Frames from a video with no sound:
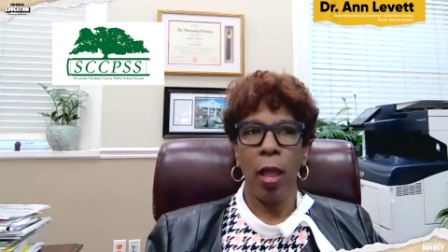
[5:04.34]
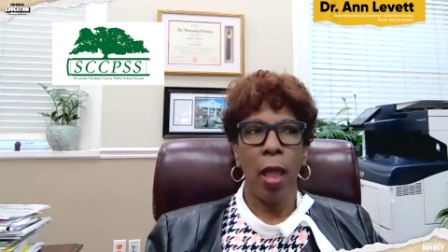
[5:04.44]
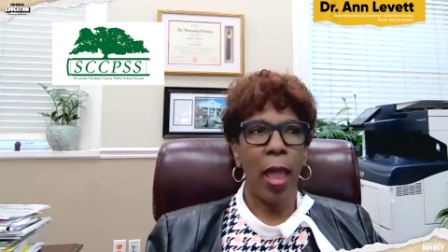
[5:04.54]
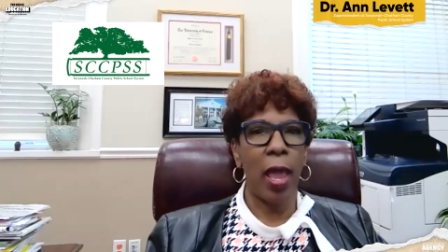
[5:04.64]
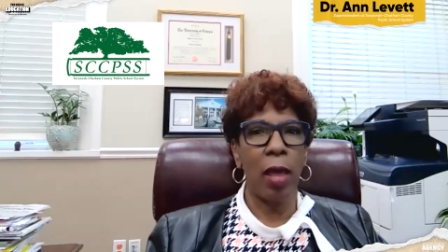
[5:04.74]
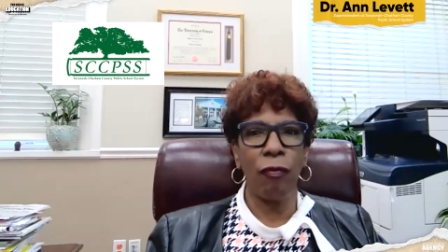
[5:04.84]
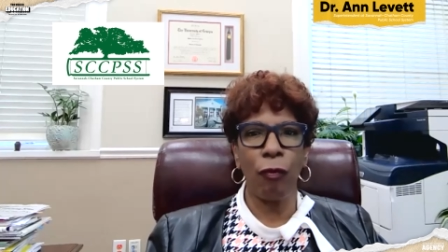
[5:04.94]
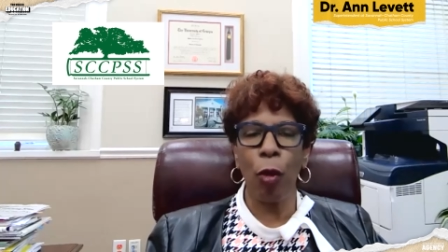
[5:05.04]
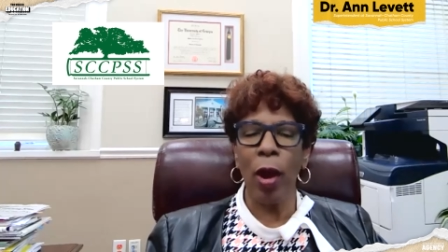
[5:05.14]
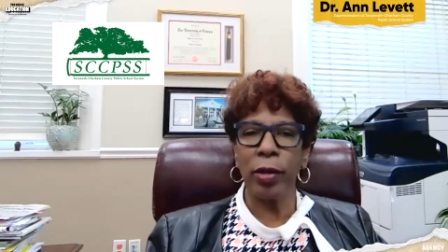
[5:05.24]
And
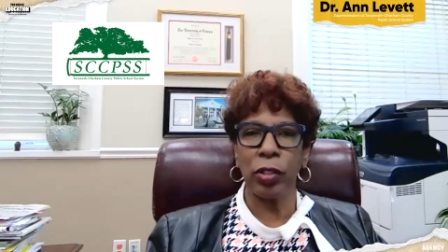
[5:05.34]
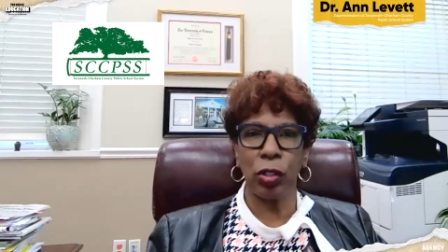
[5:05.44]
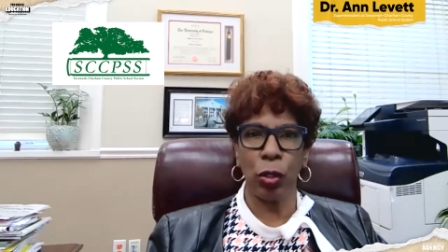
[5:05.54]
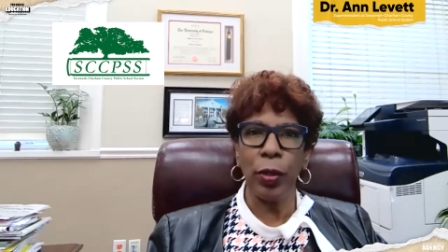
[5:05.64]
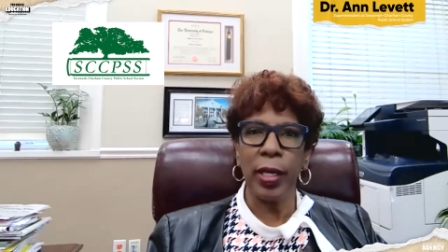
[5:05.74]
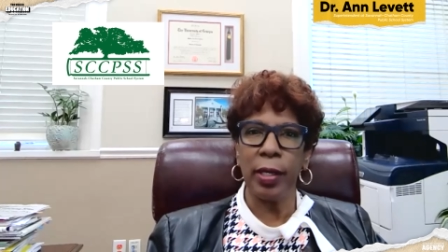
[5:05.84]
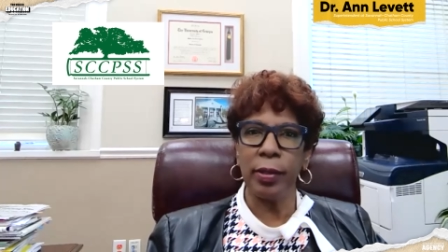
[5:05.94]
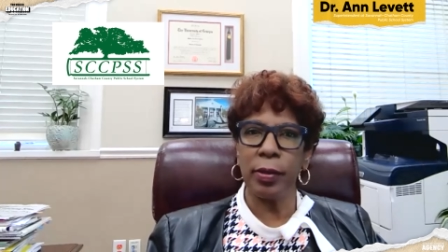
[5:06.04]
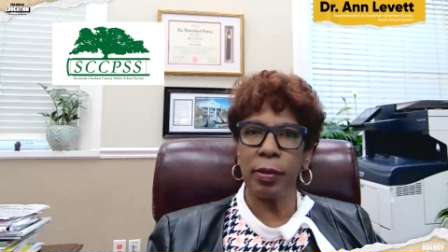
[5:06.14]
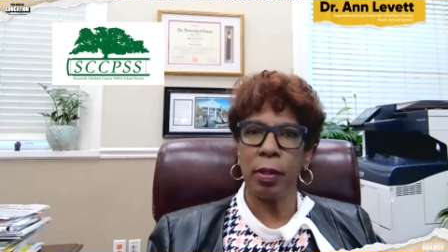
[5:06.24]
for our
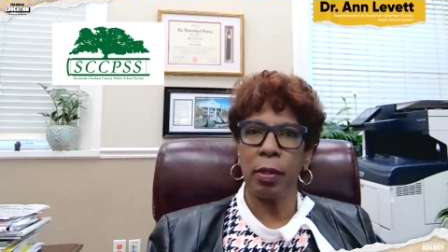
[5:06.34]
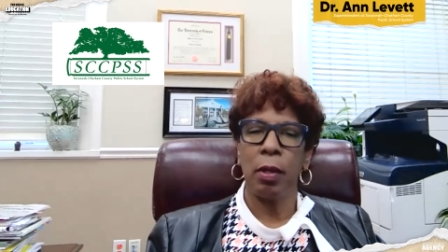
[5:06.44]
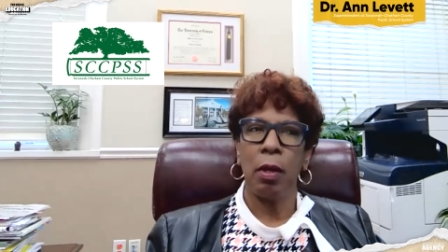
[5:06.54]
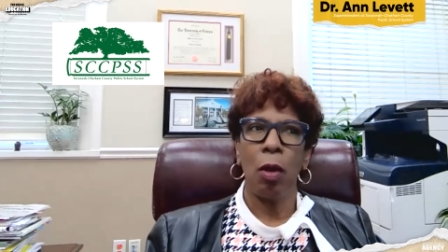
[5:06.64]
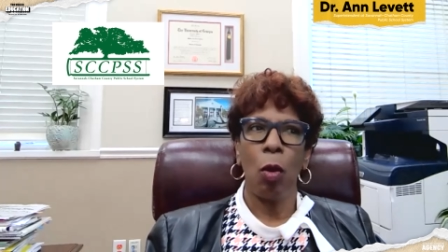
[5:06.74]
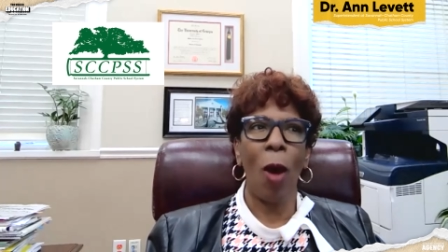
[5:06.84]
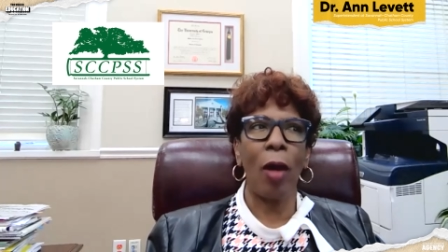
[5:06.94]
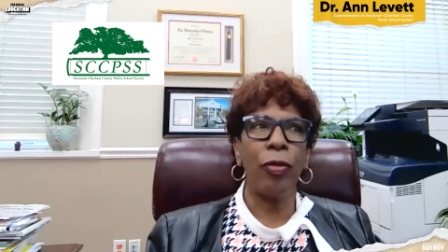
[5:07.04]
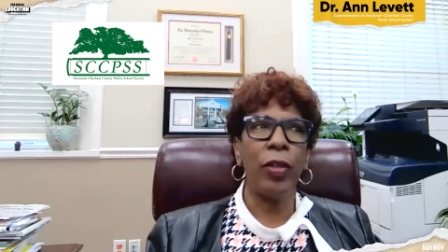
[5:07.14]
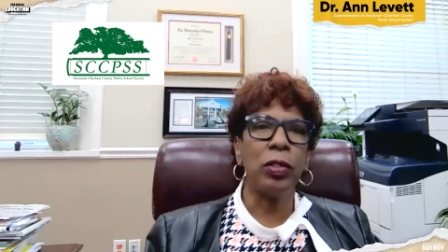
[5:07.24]
students, while
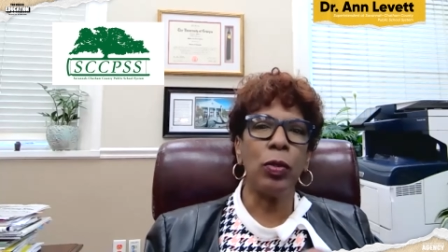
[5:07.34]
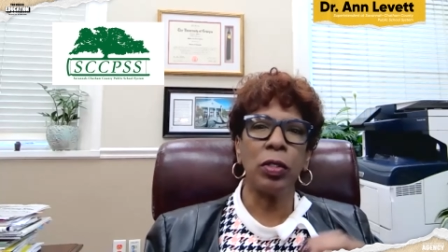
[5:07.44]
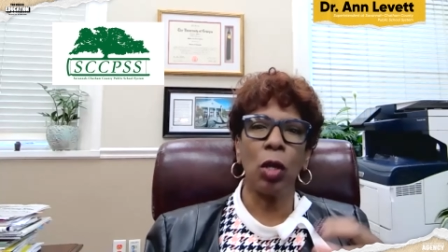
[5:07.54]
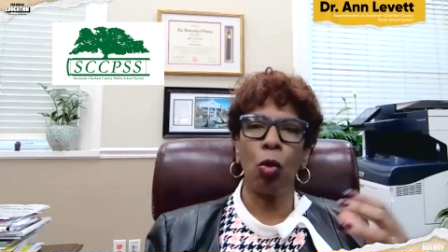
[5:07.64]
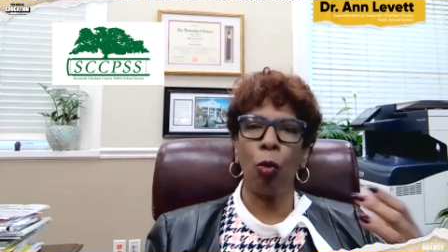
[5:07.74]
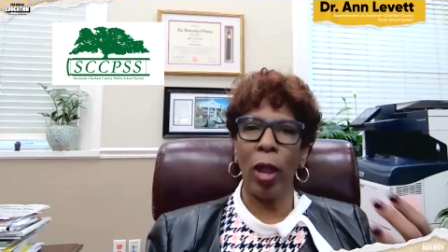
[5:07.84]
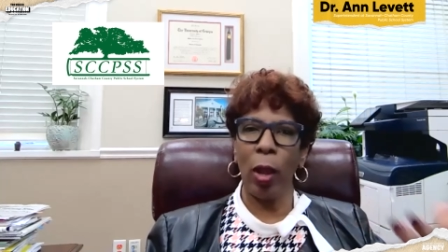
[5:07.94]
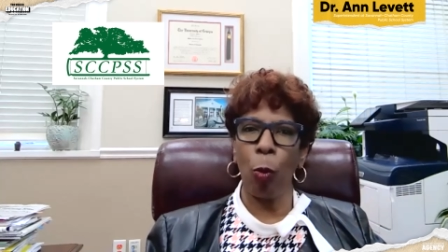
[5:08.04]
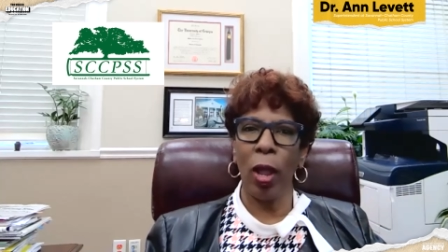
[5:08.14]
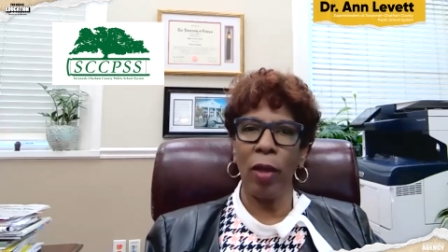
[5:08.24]
this was a great
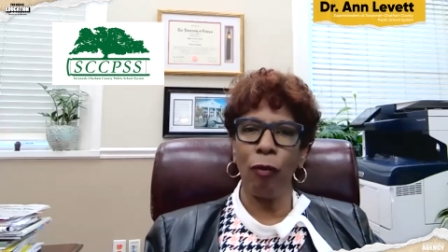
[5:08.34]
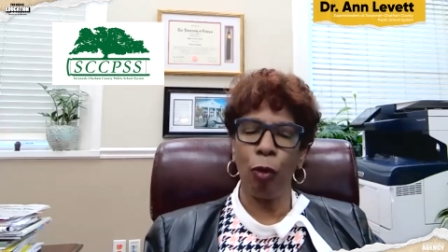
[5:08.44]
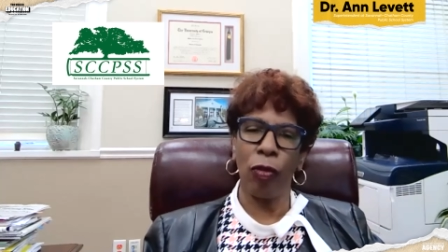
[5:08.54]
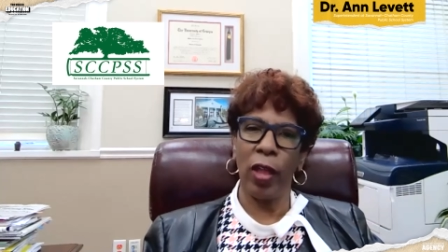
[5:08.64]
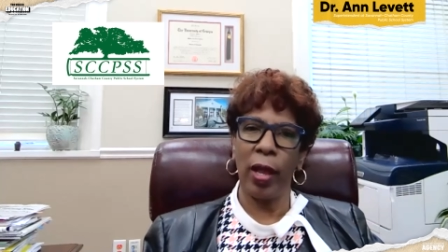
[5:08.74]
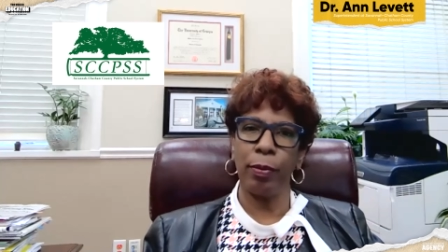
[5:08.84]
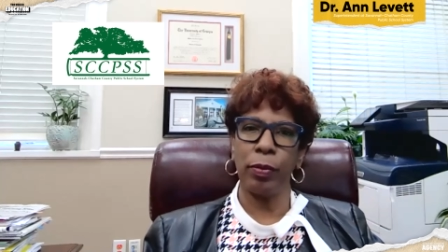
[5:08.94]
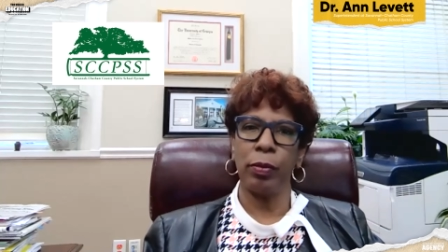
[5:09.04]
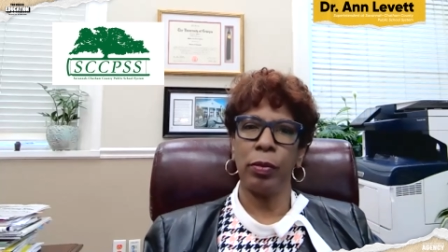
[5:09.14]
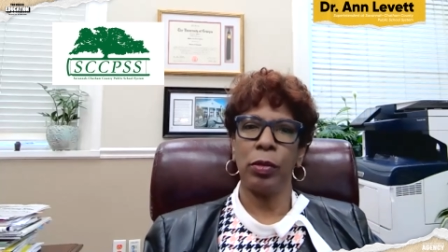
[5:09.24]
way for
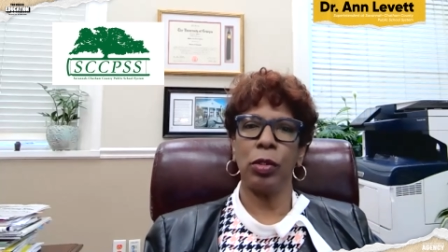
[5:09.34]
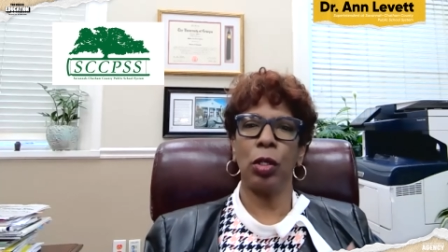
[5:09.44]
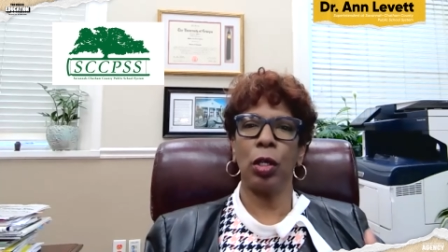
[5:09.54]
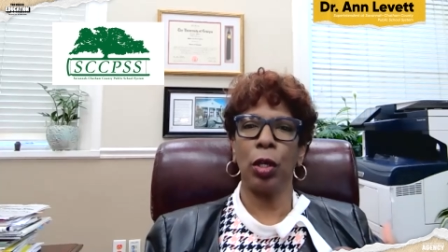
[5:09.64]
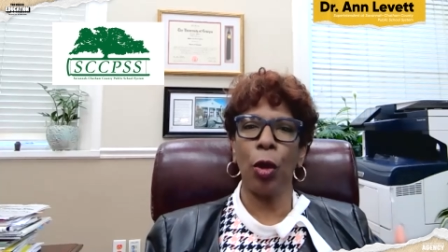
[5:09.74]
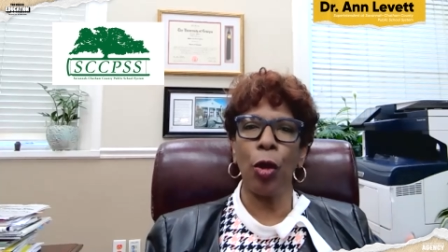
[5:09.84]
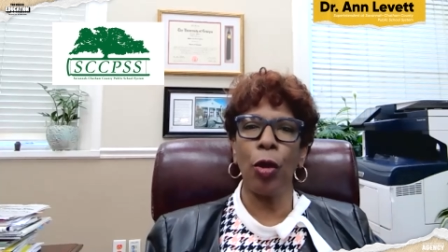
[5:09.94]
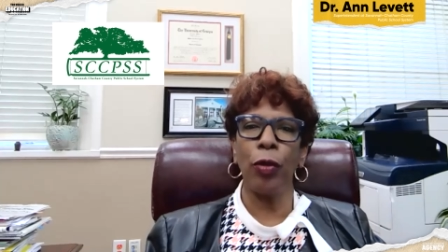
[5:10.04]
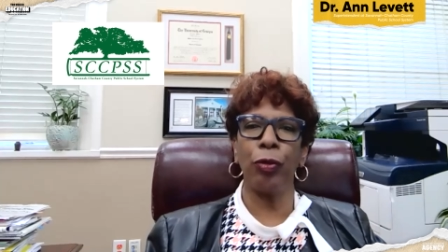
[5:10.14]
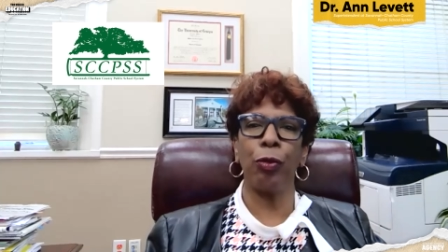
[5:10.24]
them to
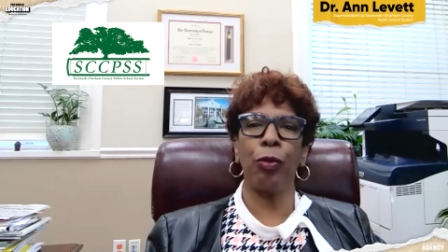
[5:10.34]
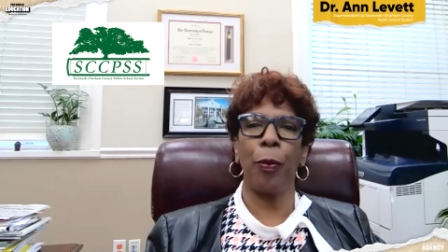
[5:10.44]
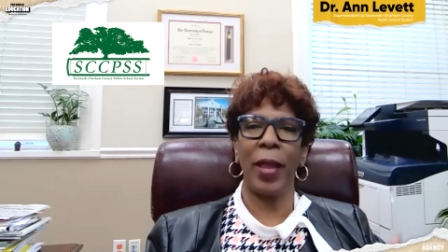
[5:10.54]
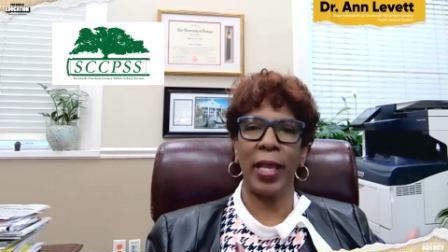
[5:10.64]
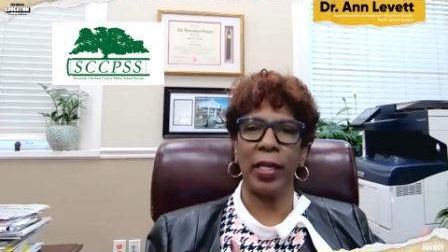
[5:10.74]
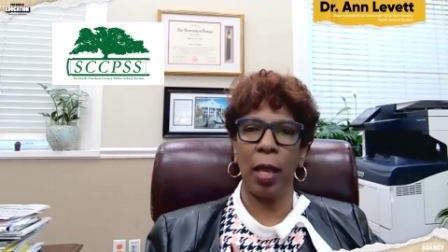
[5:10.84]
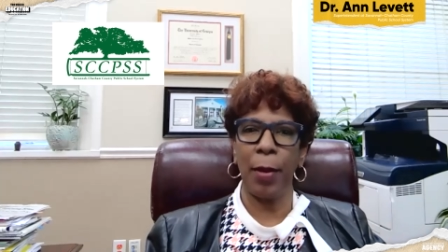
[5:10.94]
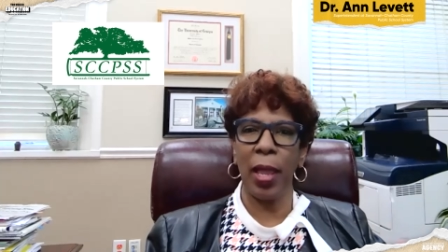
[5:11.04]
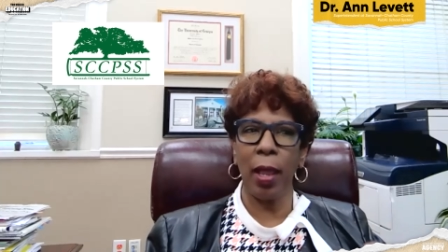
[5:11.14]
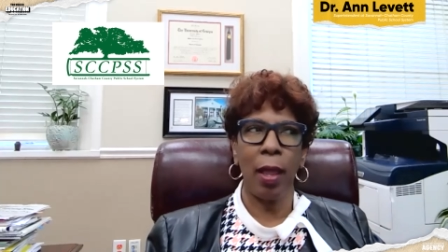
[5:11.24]
learn through the
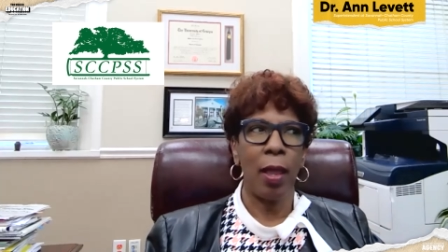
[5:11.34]
pandemic,